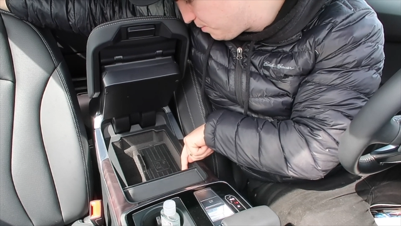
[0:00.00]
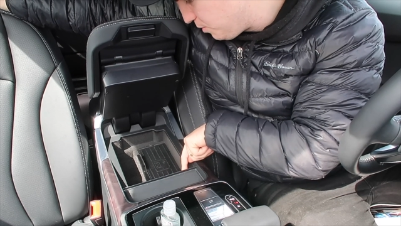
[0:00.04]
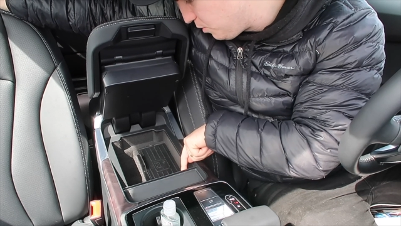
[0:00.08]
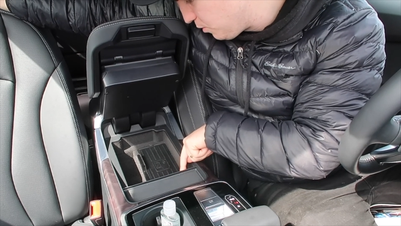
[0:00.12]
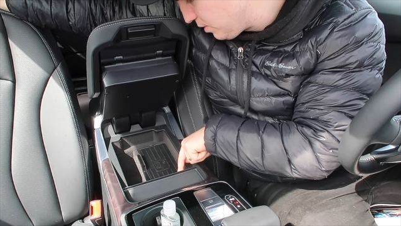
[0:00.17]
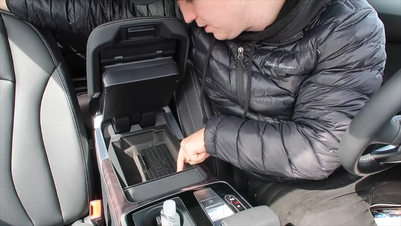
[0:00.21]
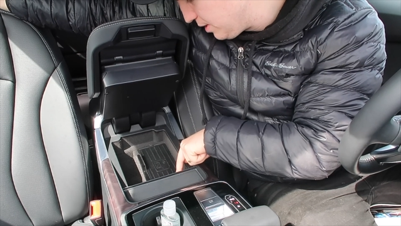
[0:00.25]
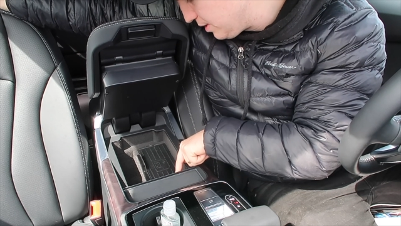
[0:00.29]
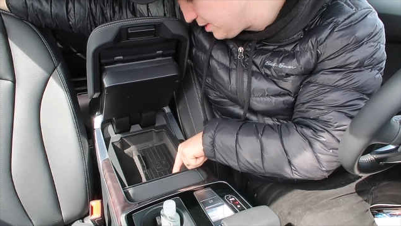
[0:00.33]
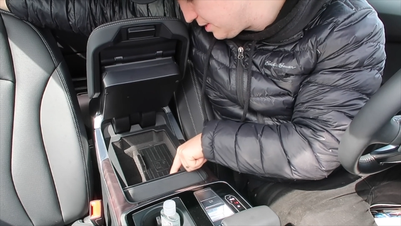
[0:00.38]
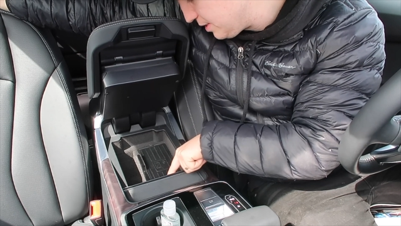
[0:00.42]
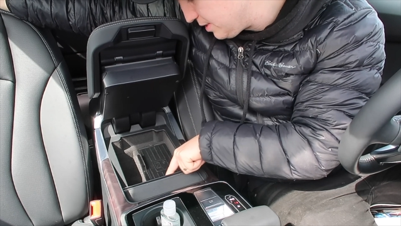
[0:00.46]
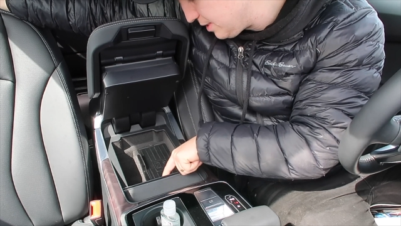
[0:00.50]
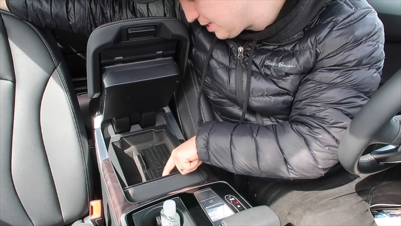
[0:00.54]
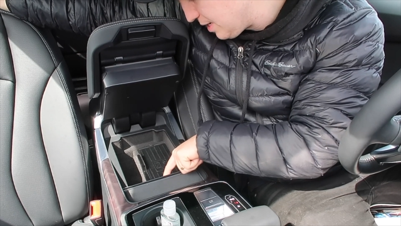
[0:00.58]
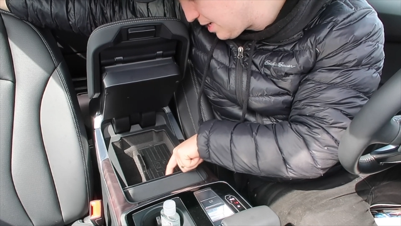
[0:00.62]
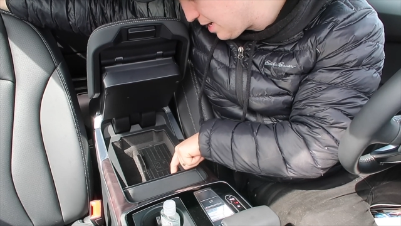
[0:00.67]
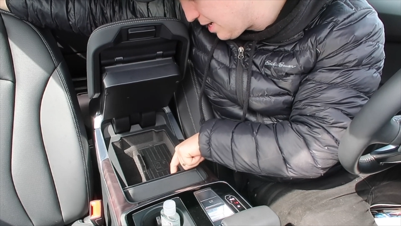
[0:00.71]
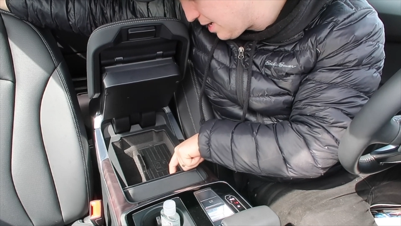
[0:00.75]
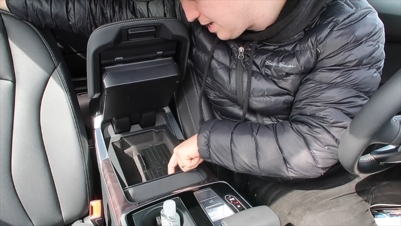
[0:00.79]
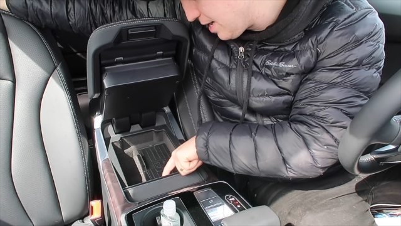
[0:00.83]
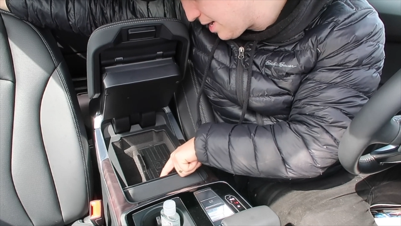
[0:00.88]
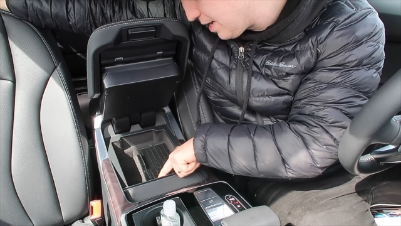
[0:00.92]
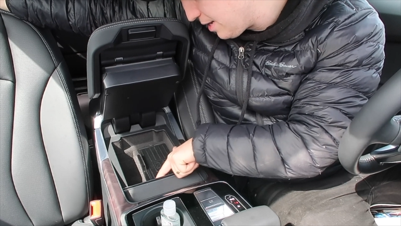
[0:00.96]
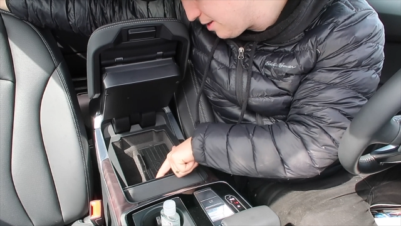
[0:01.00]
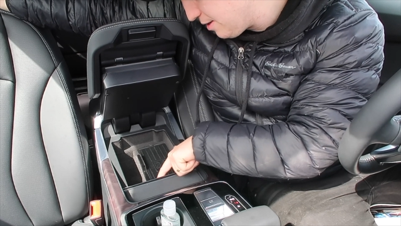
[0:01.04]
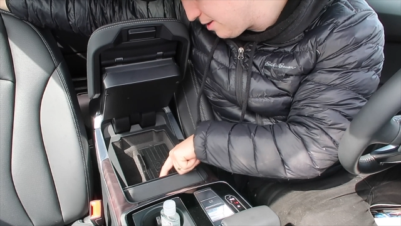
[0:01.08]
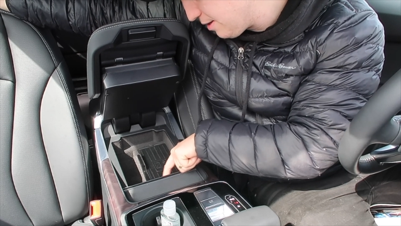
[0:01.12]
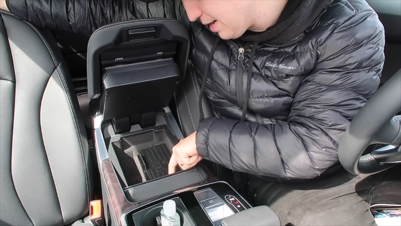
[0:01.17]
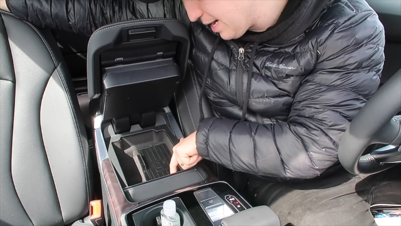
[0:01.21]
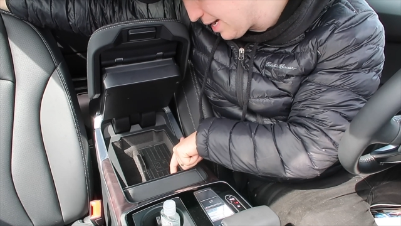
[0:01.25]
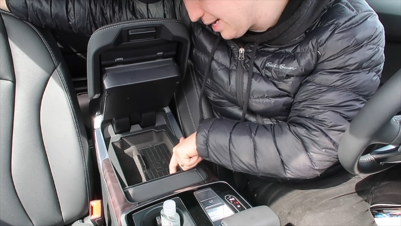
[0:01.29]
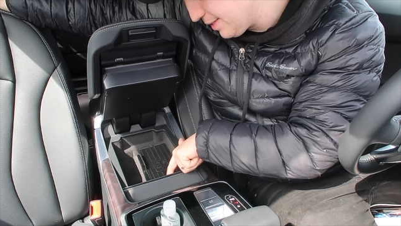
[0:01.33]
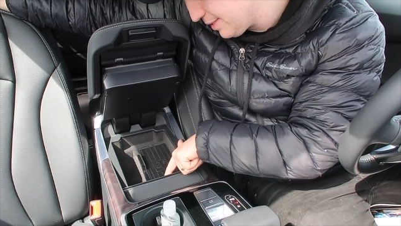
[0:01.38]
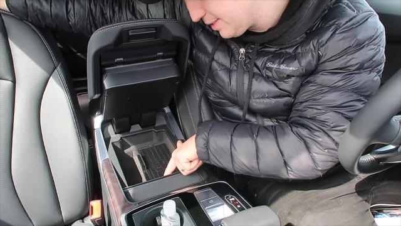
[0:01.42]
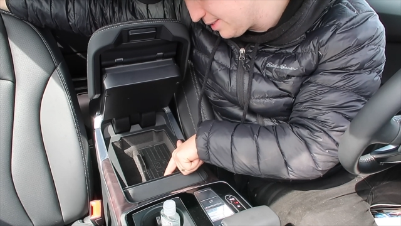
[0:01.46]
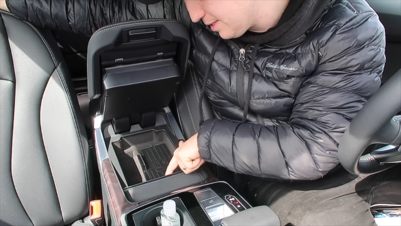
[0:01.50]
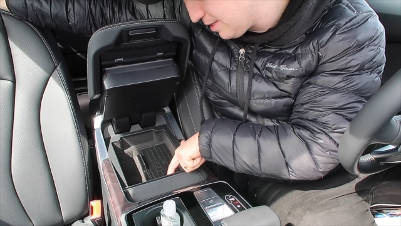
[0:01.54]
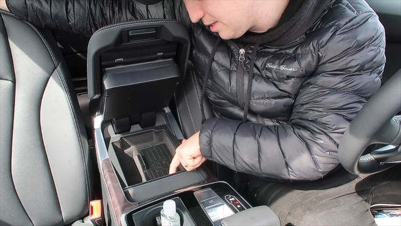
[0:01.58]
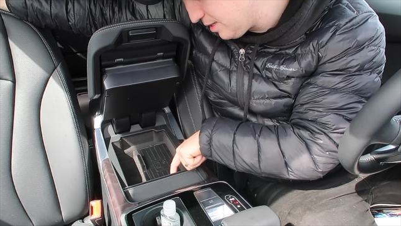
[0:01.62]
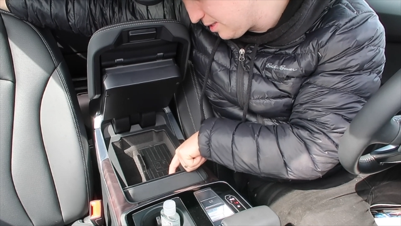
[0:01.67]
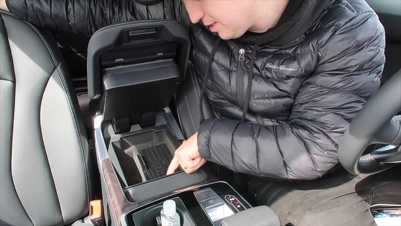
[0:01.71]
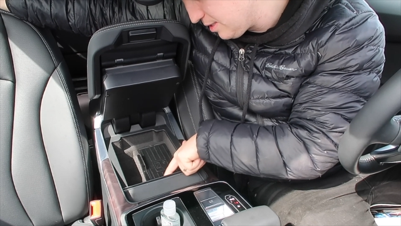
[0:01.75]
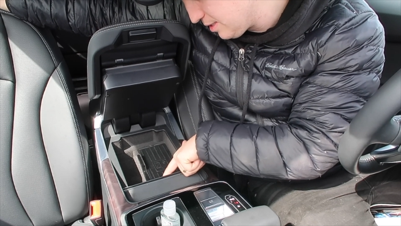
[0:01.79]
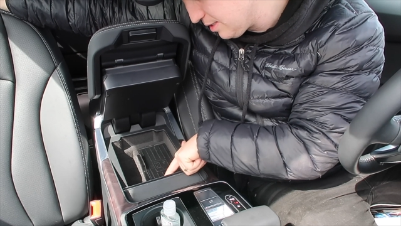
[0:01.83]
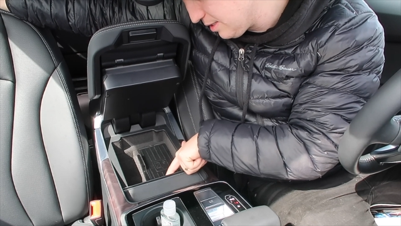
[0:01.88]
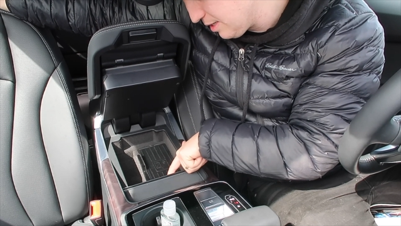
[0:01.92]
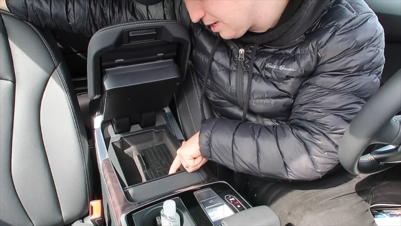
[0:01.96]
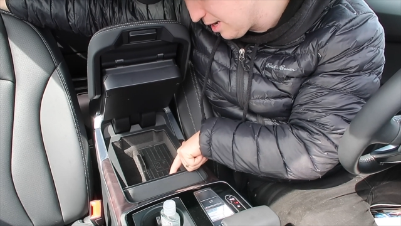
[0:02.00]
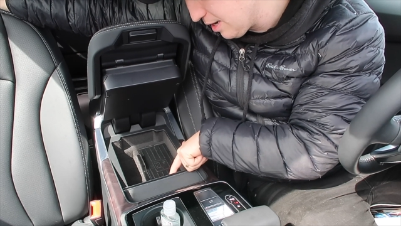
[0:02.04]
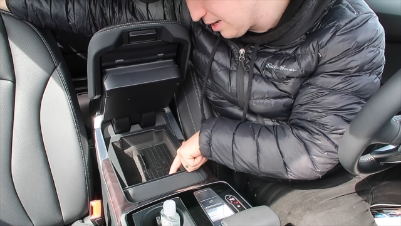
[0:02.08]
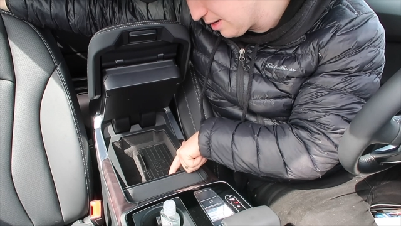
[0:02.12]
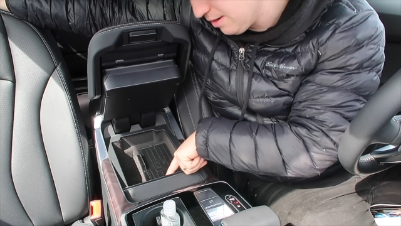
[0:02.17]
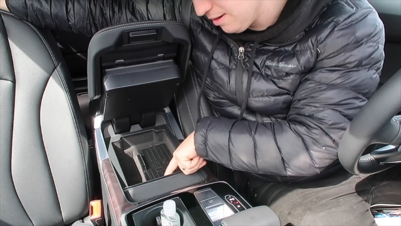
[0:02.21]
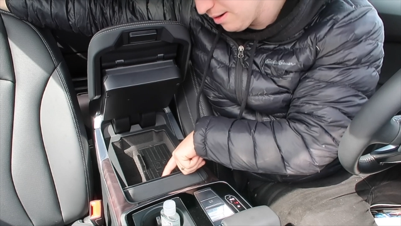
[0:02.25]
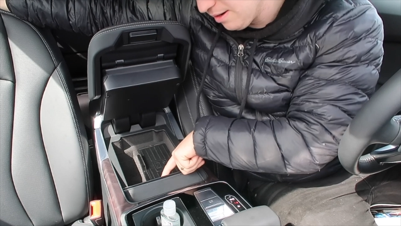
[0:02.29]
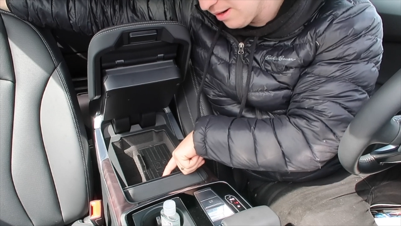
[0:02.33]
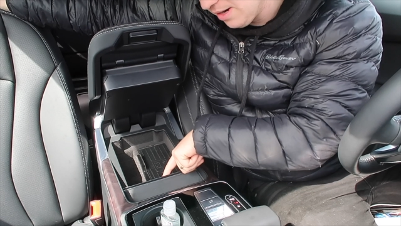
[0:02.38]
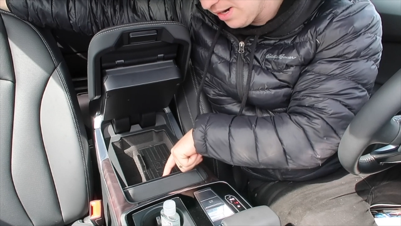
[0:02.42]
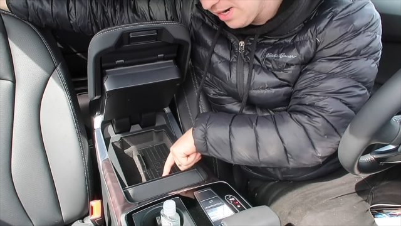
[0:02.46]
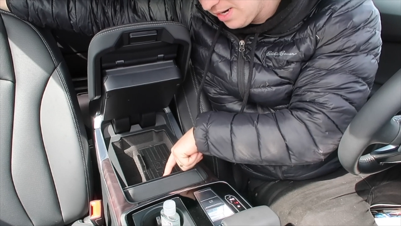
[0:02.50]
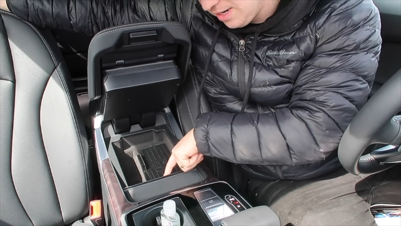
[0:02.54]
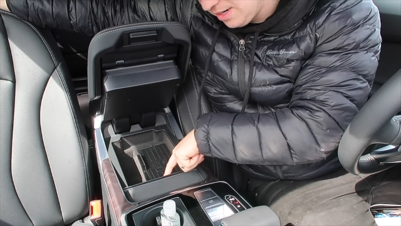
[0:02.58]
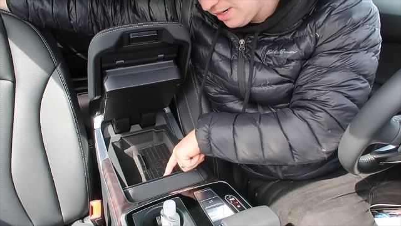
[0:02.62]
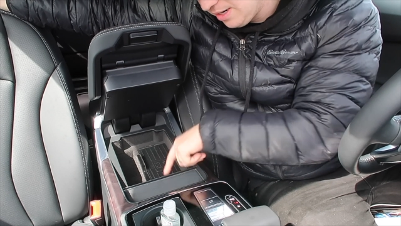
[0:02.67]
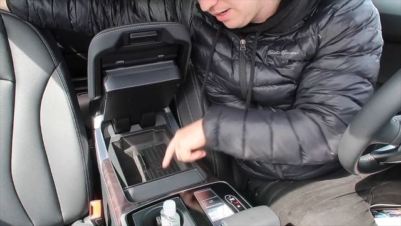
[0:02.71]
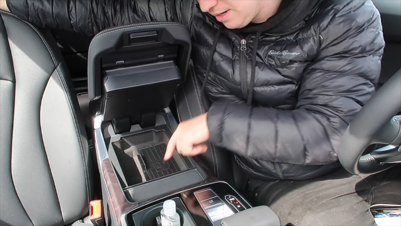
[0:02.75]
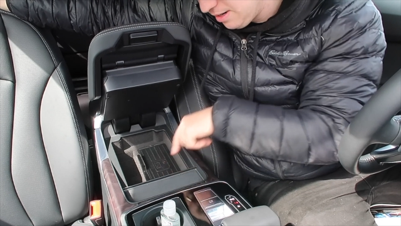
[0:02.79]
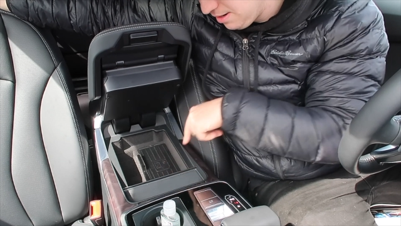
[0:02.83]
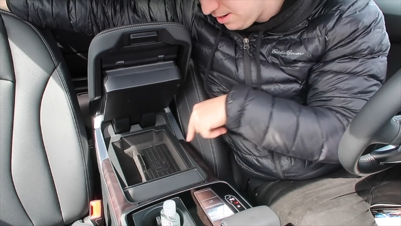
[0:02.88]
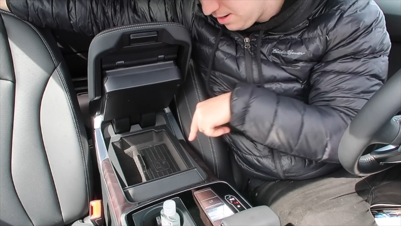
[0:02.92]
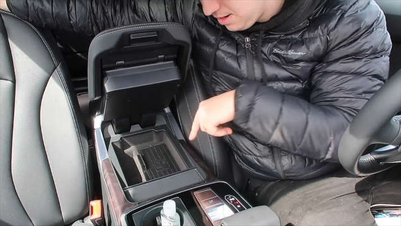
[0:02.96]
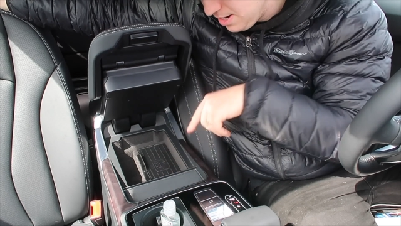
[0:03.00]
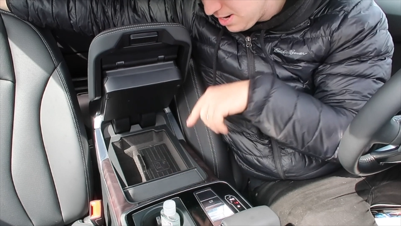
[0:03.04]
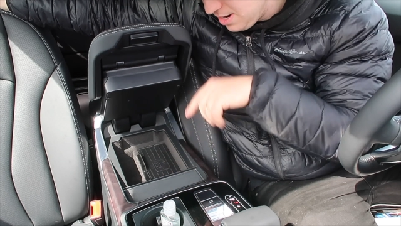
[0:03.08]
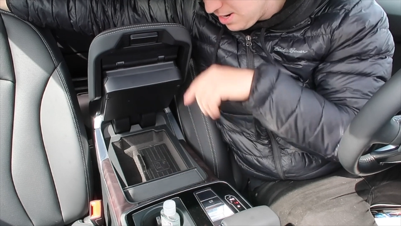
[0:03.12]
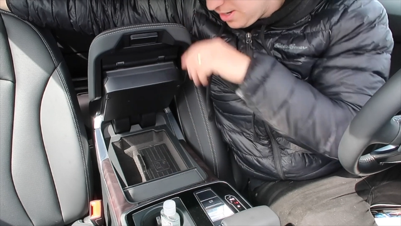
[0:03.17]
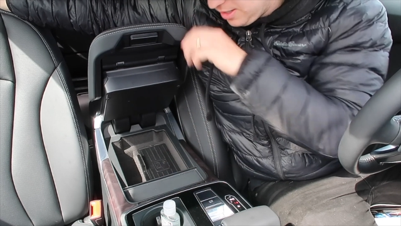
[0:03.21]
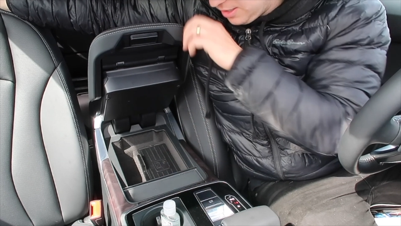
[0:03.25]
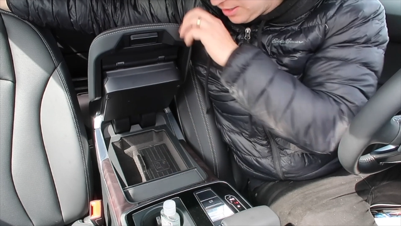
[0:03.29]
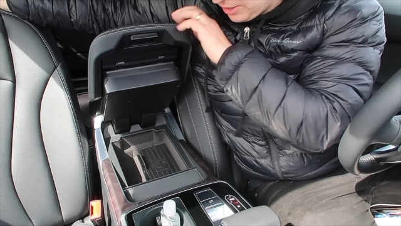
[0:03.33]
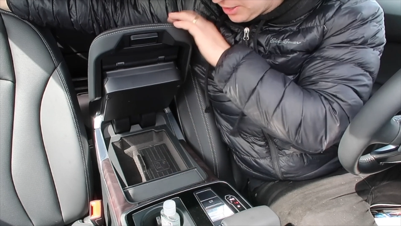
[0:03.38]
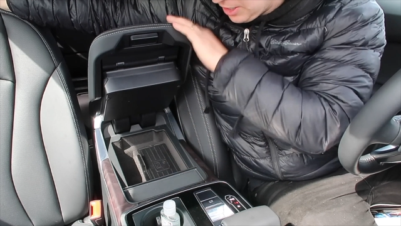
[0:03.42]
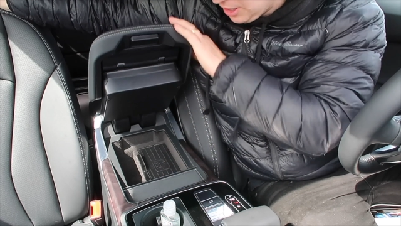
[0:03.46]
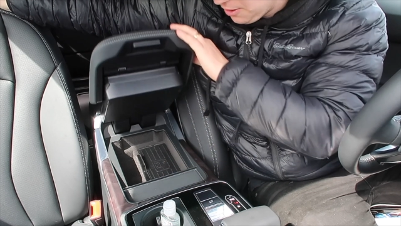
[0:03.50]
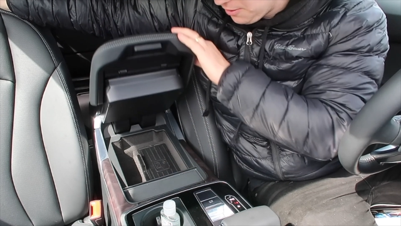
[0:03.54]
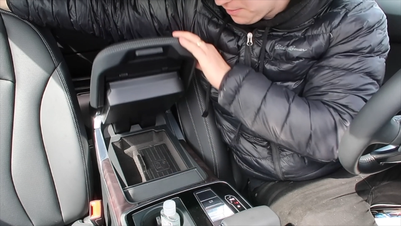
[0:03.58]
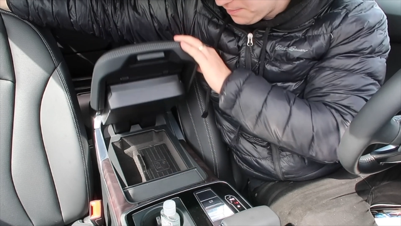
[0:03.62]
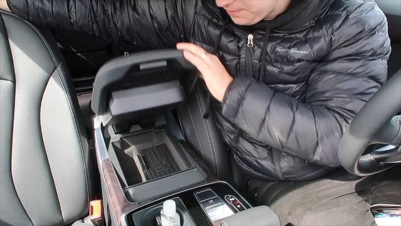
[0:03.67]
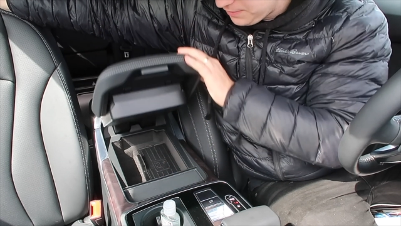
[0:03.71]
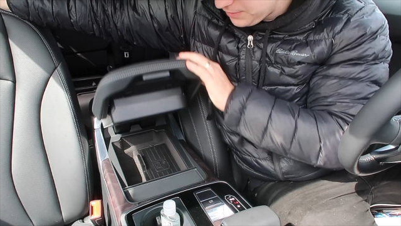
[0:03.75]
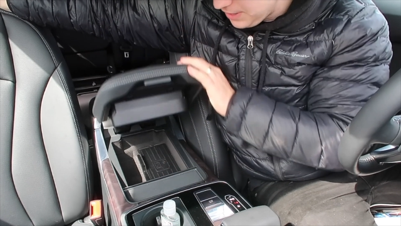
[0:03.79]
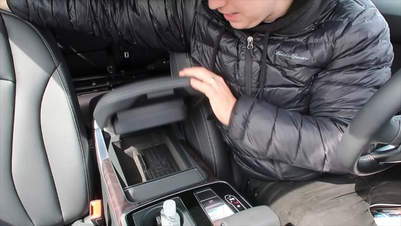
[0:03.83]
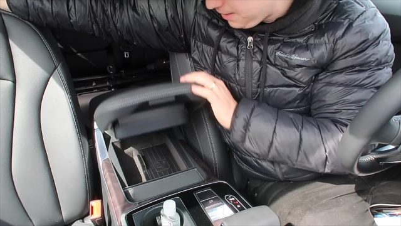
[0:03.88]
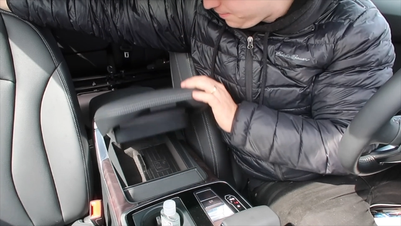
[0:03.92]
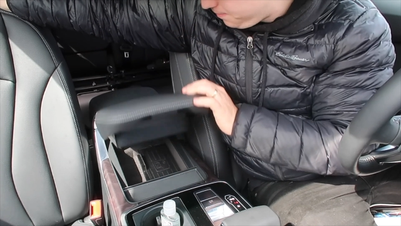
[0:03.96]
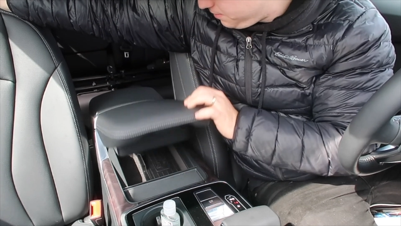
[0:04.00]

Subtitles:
Nobody's mouth can be seen.